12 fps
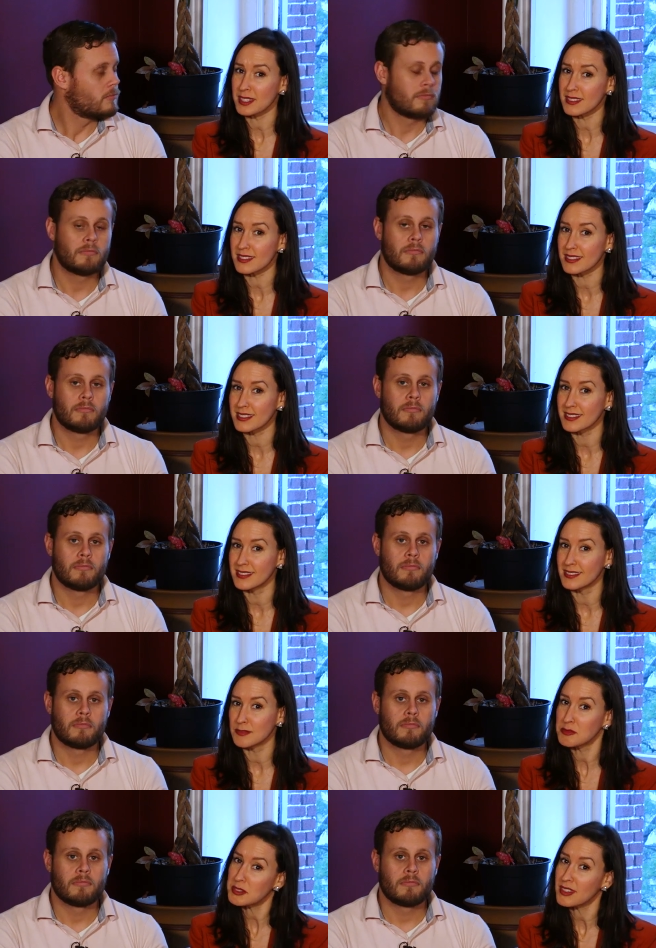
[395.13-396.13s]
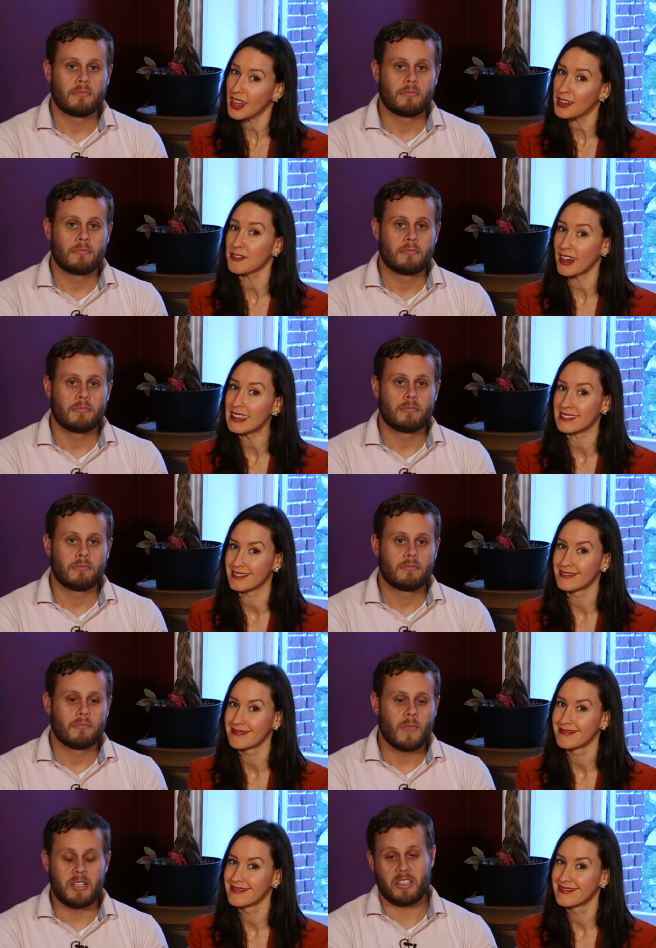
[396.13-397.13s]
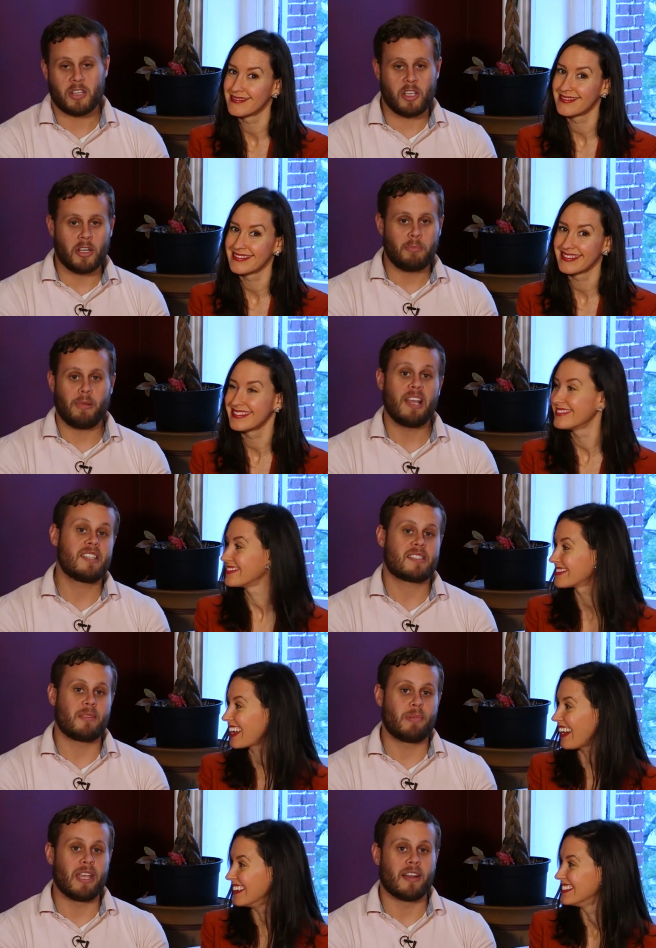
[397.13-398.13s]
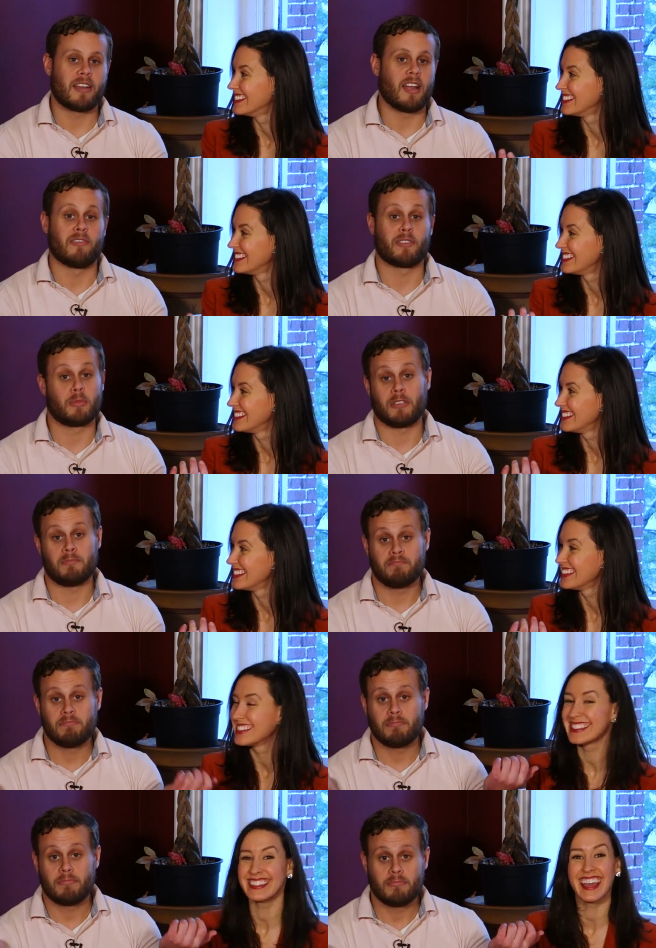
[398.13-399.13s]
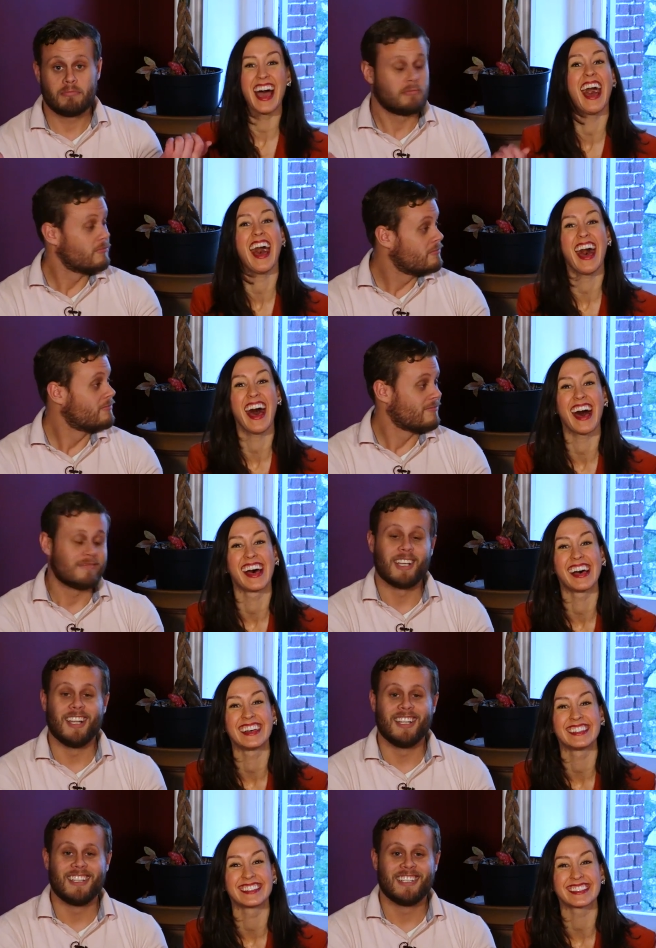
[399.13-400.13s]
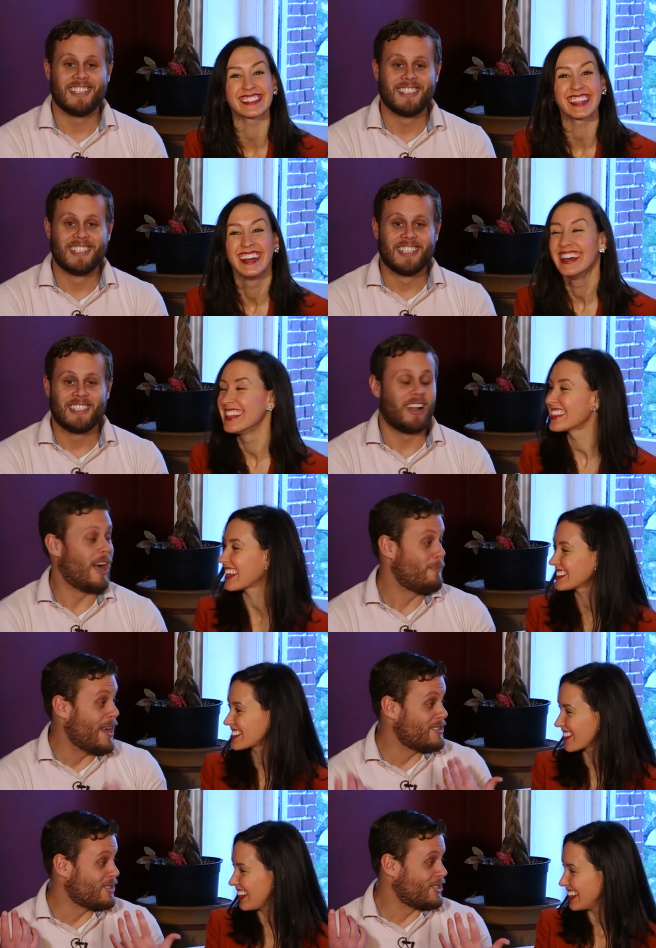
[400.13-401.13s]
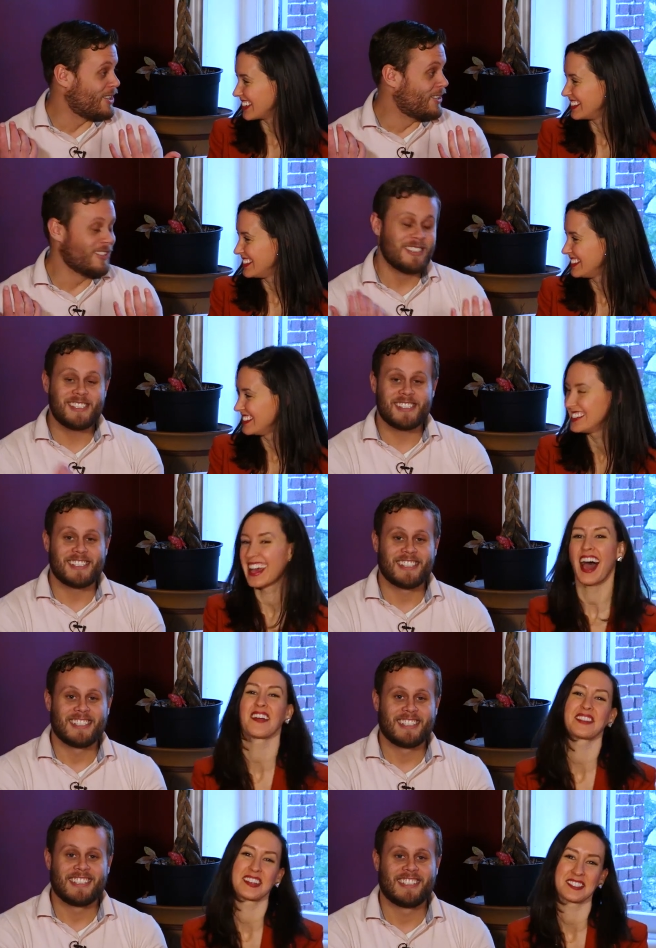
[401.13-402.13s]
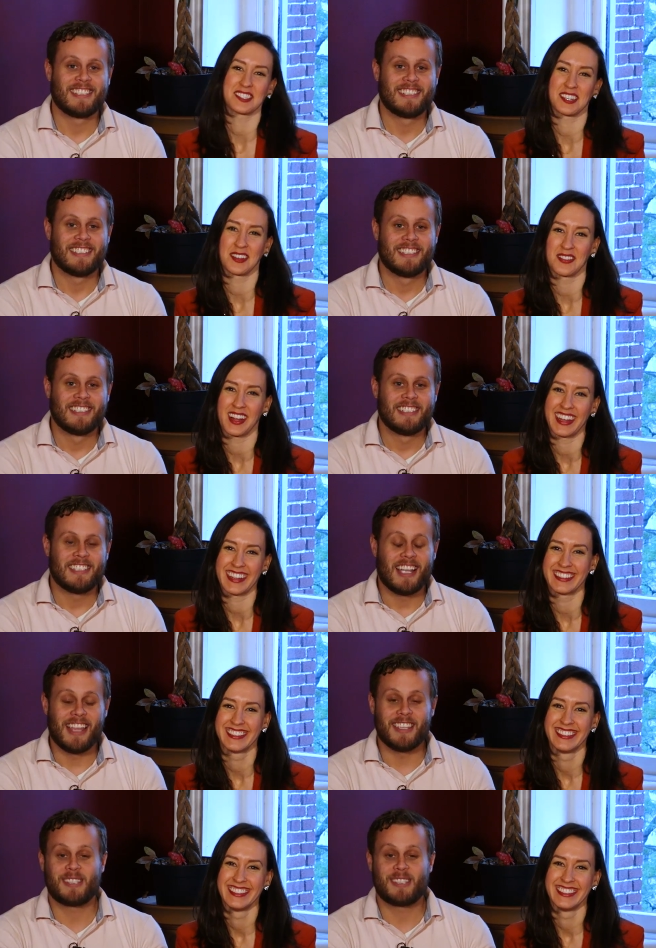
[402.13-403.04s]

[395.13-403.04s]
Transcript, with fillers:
Speaker 1: was, it was kind of fun.
Speaker 2: It's a good place to yeah. be uncomfortable.
Speaker 1: Yes. I'm Patrick right. Jones. I'm Kirsten O'Brien. And